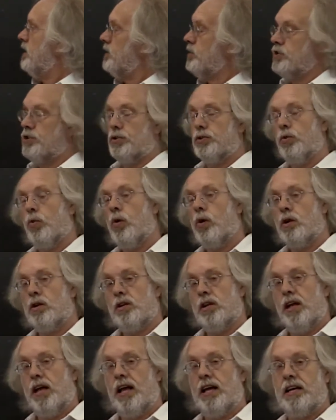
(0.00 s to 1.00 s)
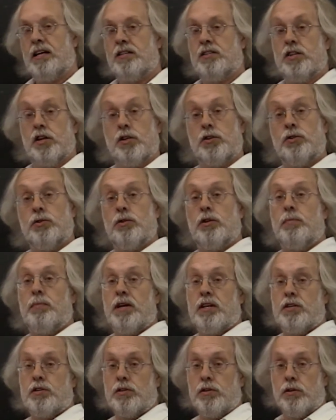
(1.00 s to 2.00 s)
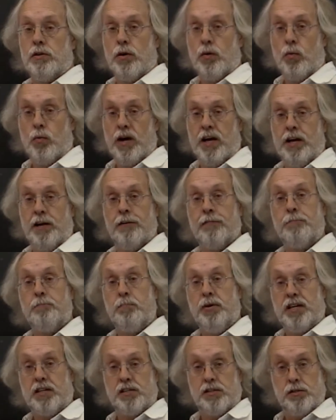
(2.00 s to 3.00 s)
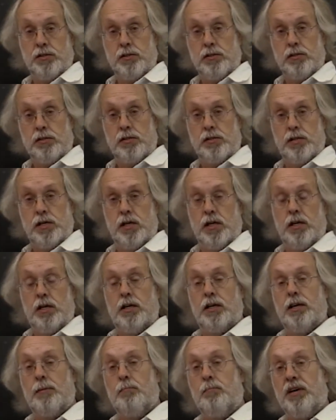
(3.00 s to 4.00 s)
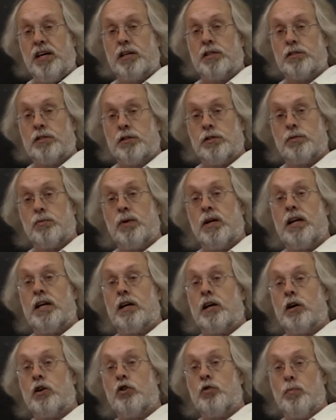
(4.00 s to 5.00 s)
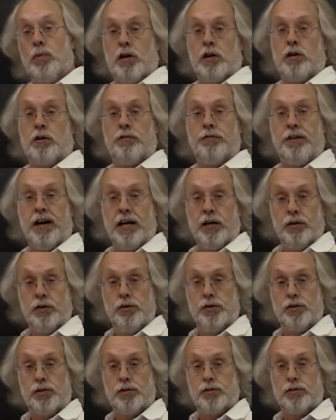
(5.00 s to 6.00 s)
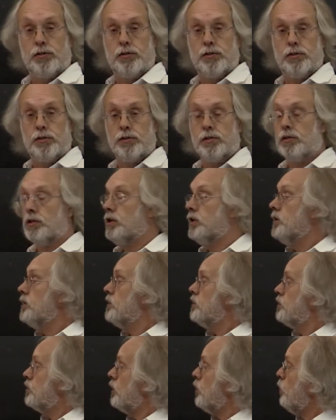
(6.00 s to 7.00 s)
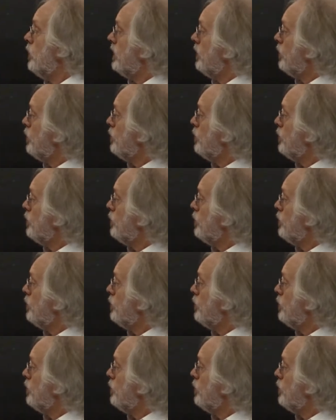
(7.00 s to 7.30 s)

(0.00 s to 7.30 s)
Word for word: is stored as a two-dimensional array of pixels, and pixels really are numerical values. So we can